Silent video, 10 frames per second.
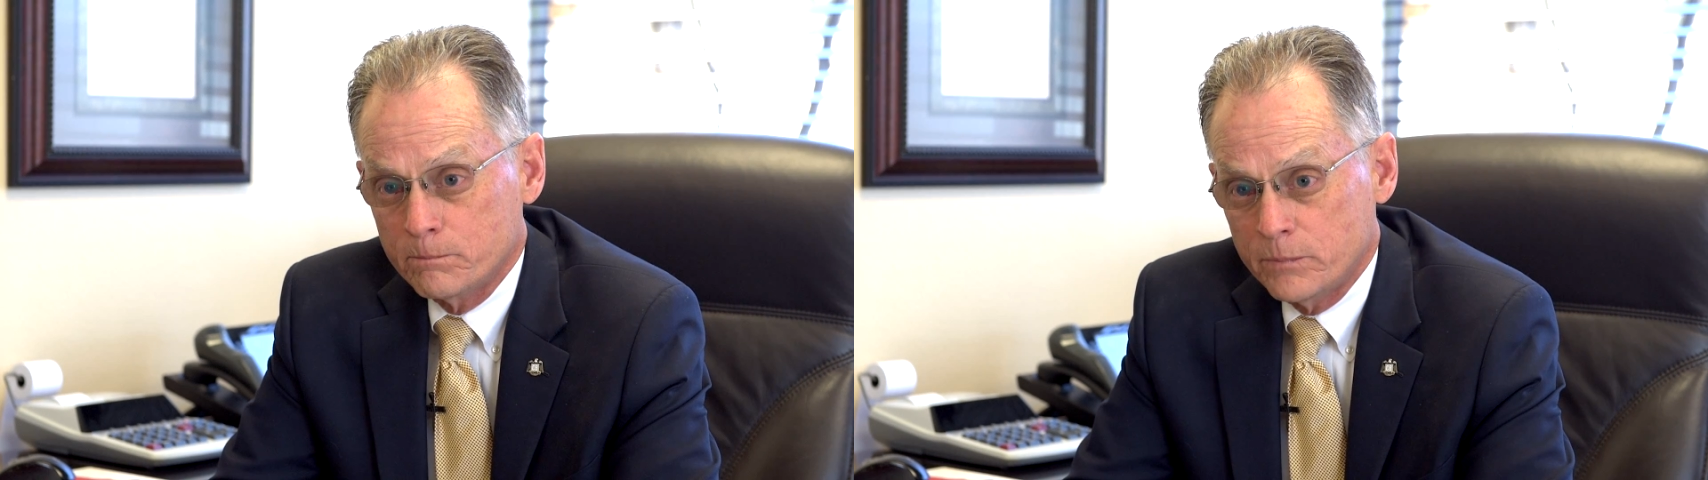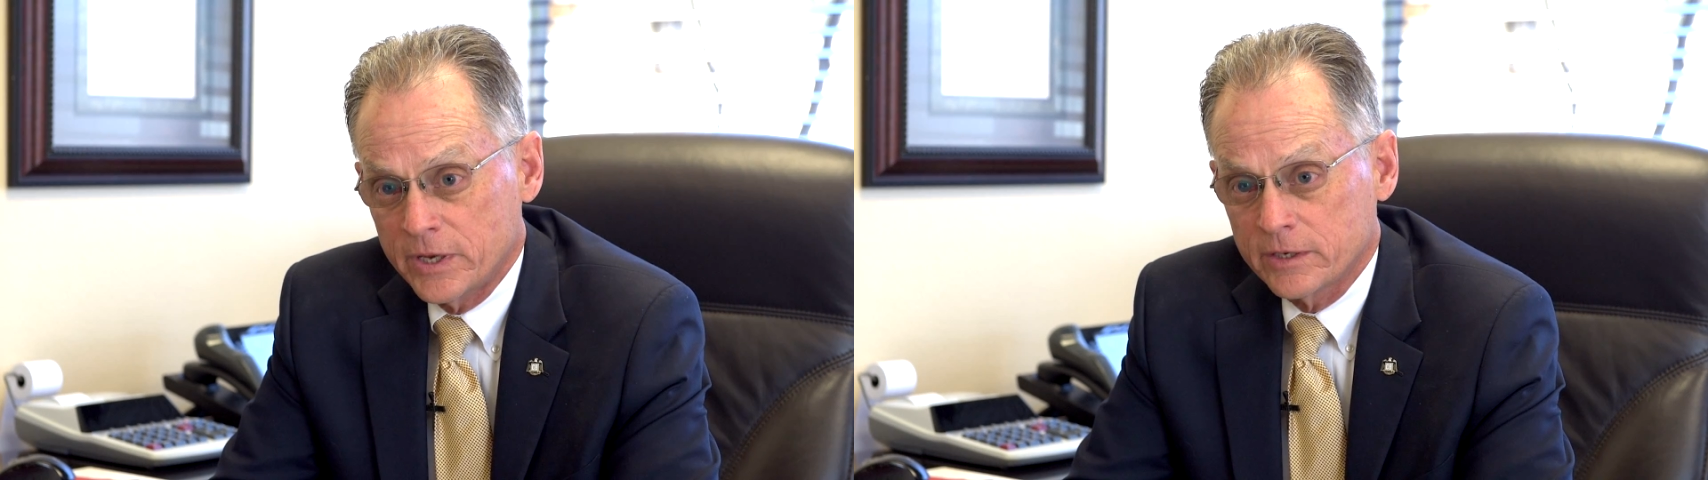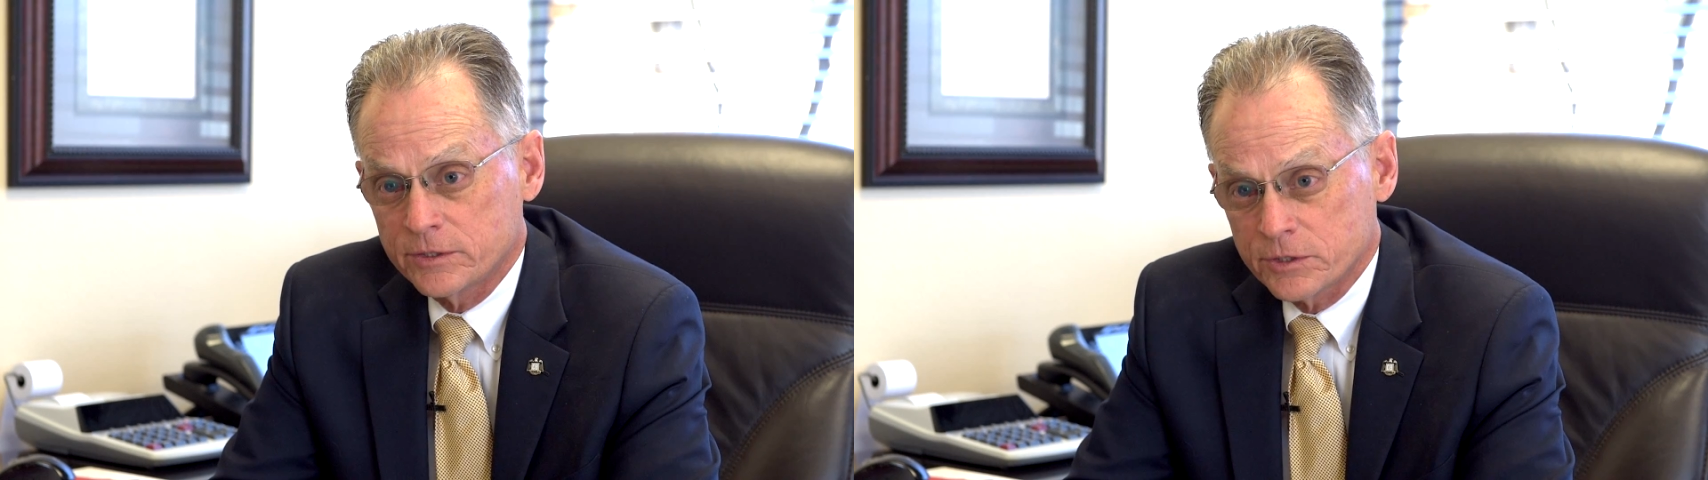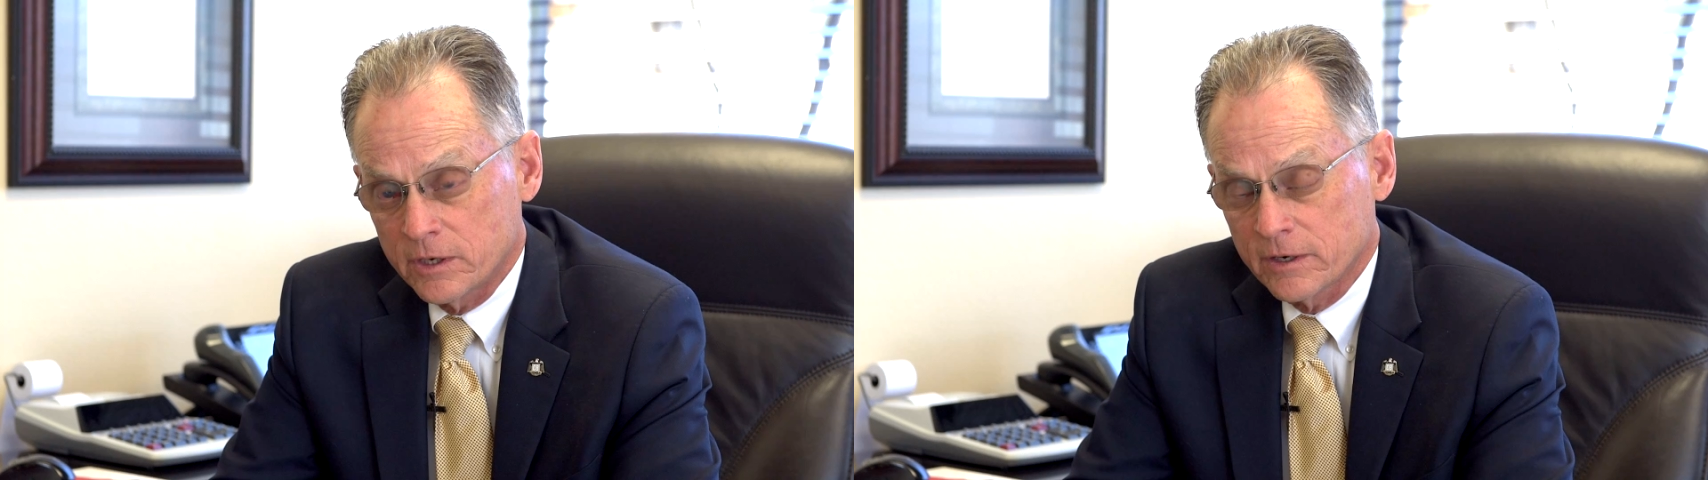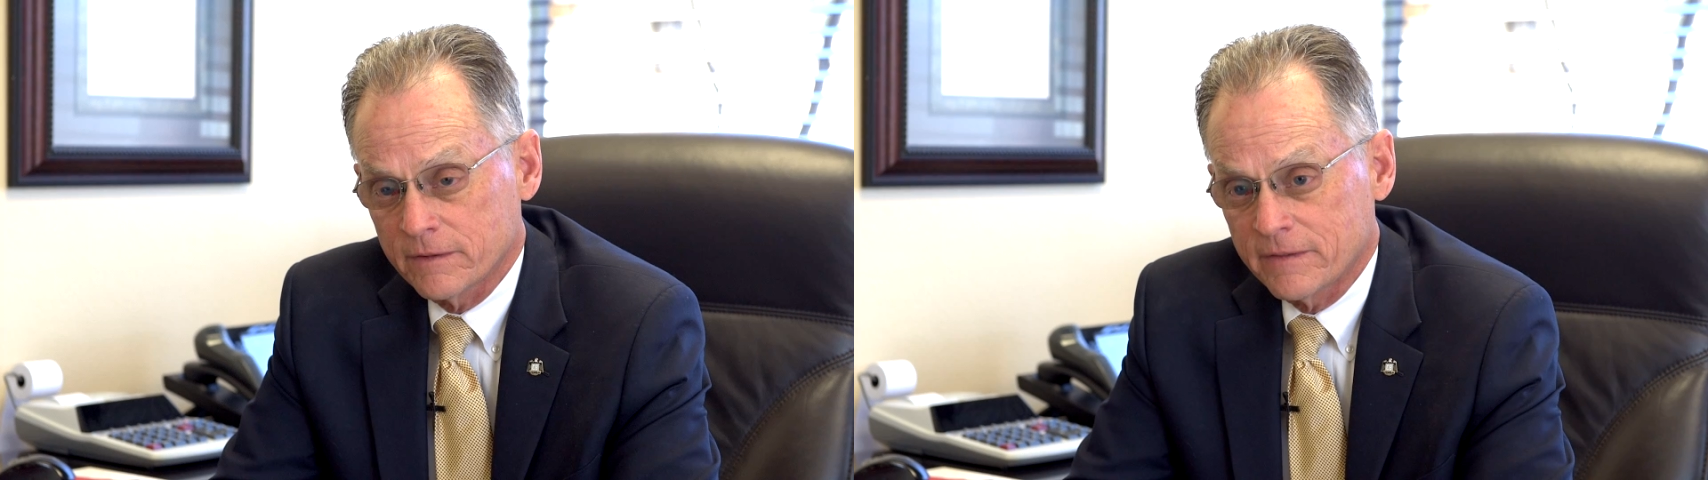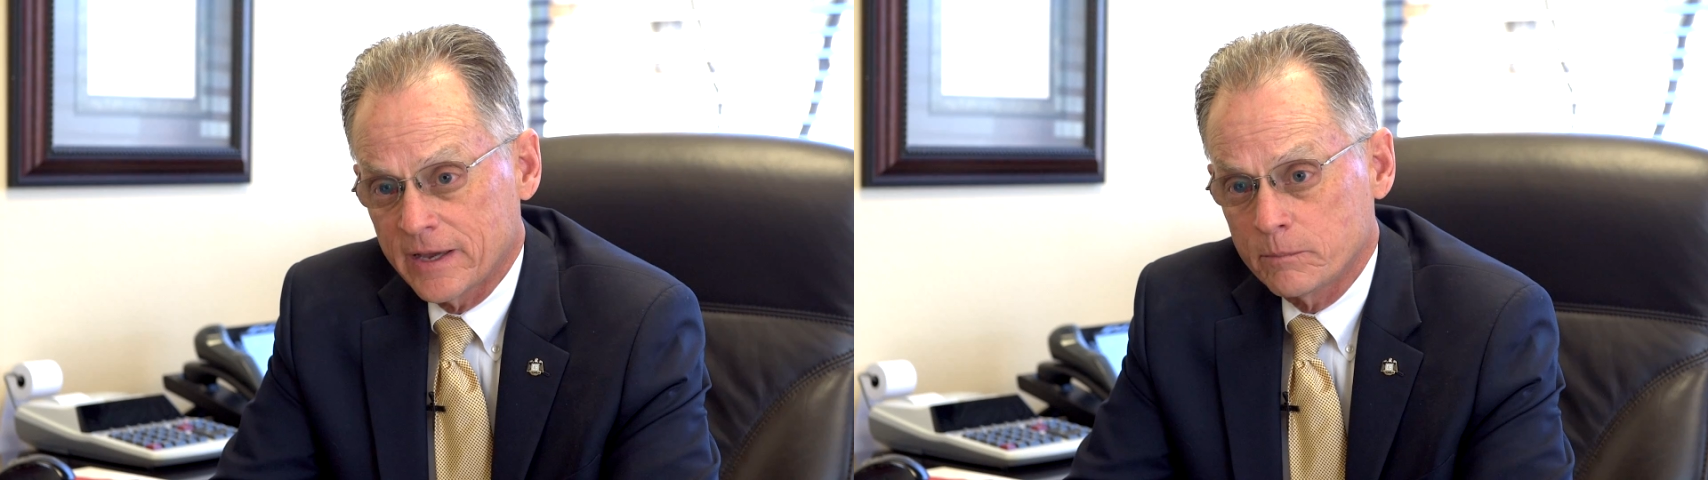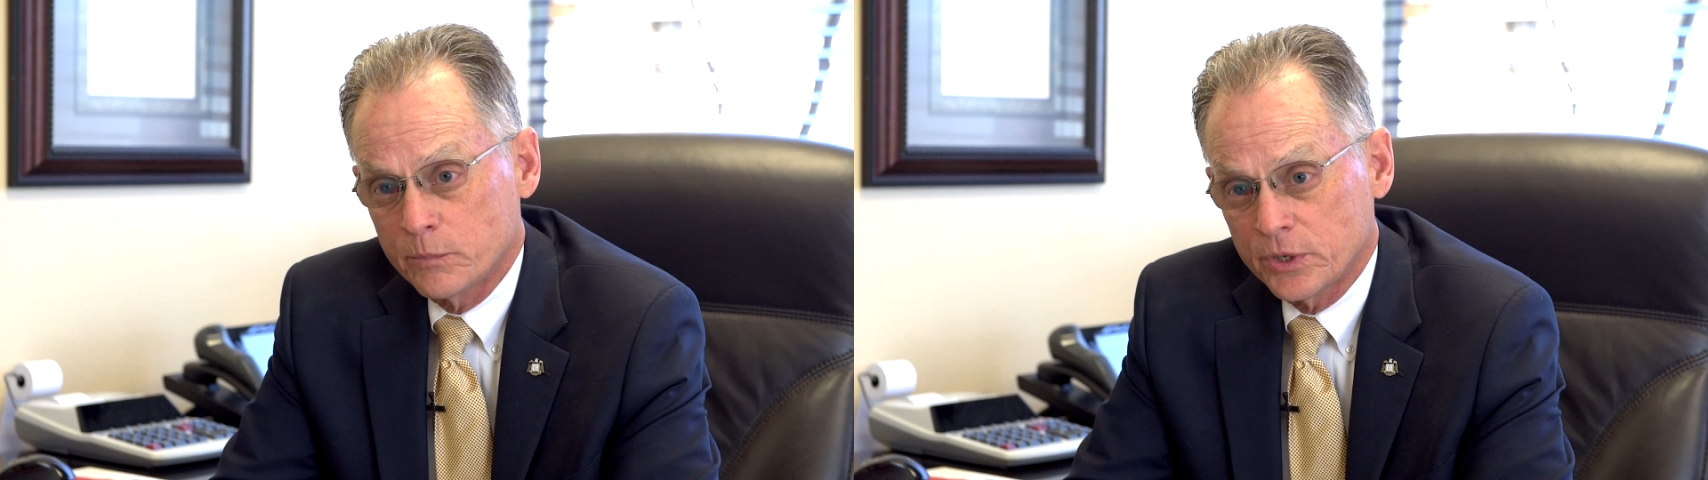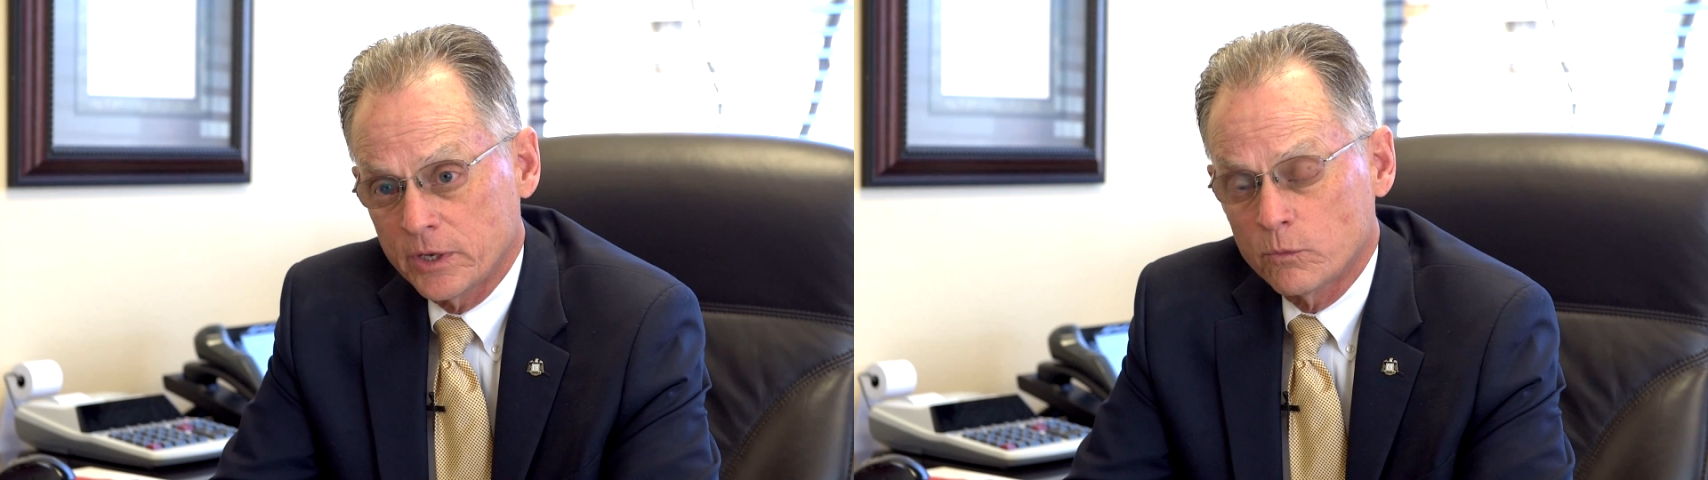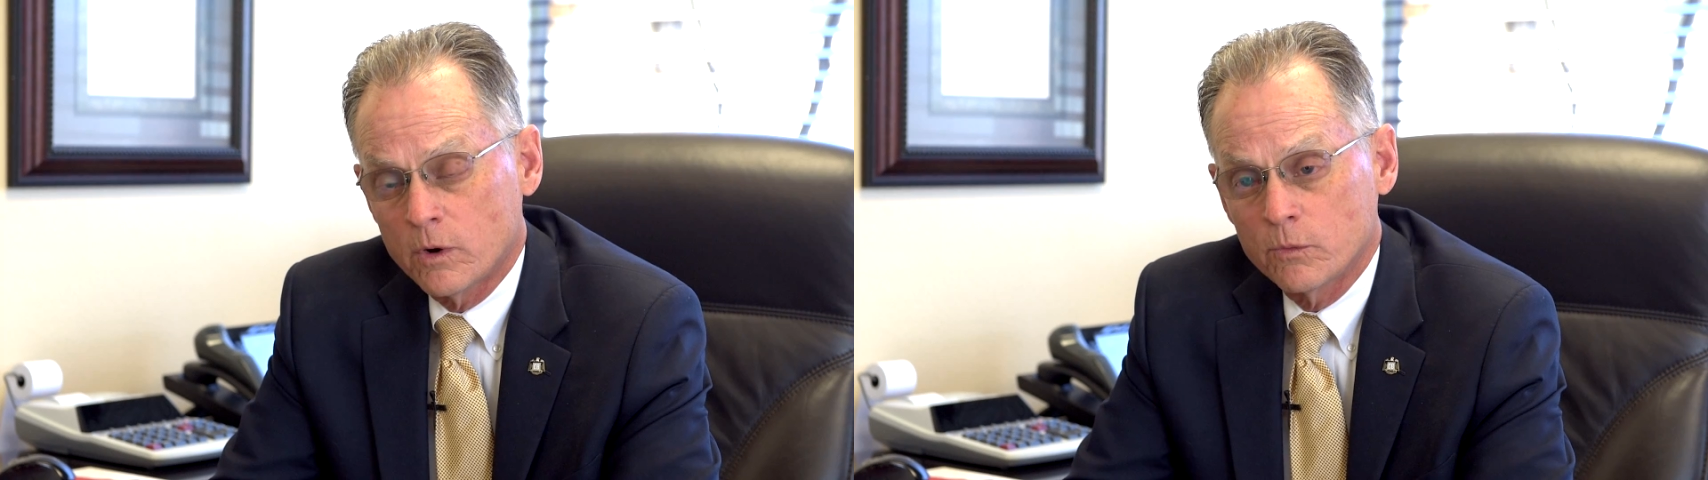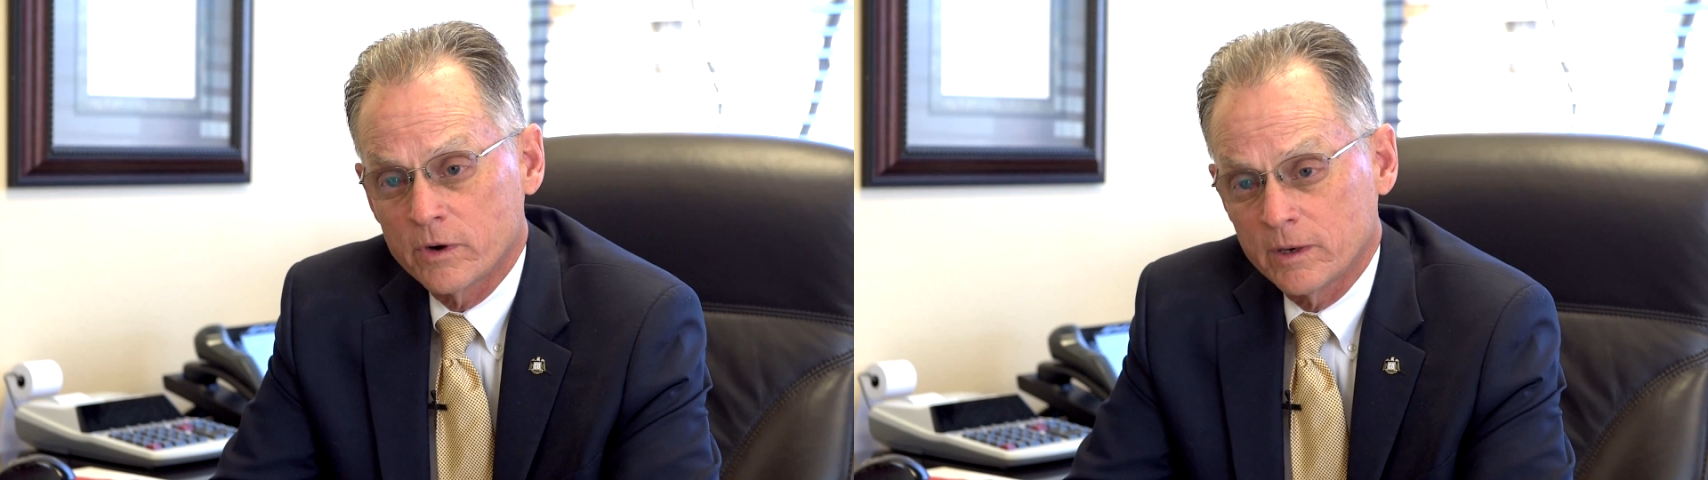big chunk of that being what we're